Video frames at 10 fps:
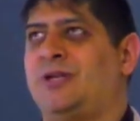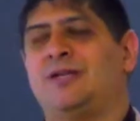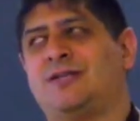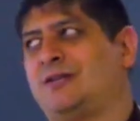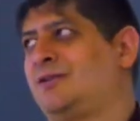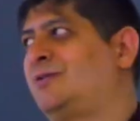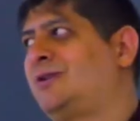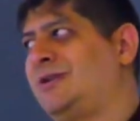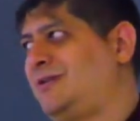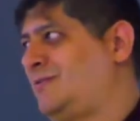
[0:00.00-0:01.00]
And he said,
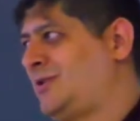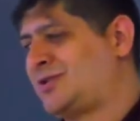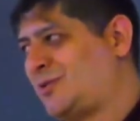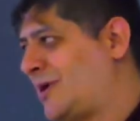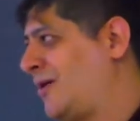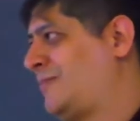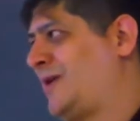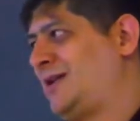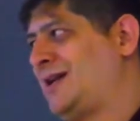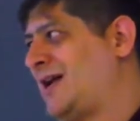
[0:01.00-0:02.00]
Lord, you're surrounded
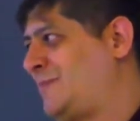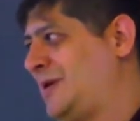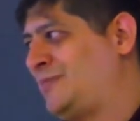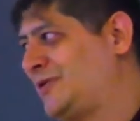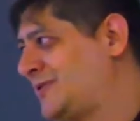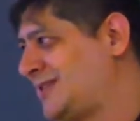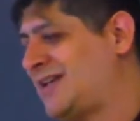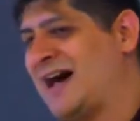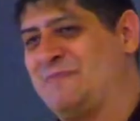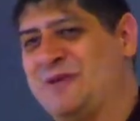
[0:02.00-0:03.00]
by a lot of people. There's a
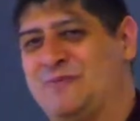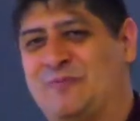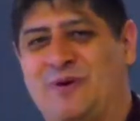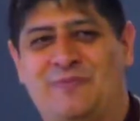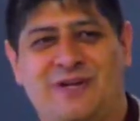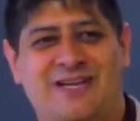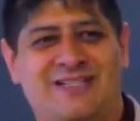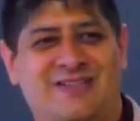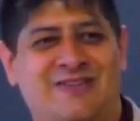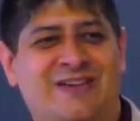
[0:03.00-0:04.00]
lot of people bumping
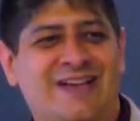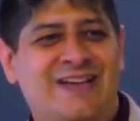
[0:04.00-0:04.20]
into you.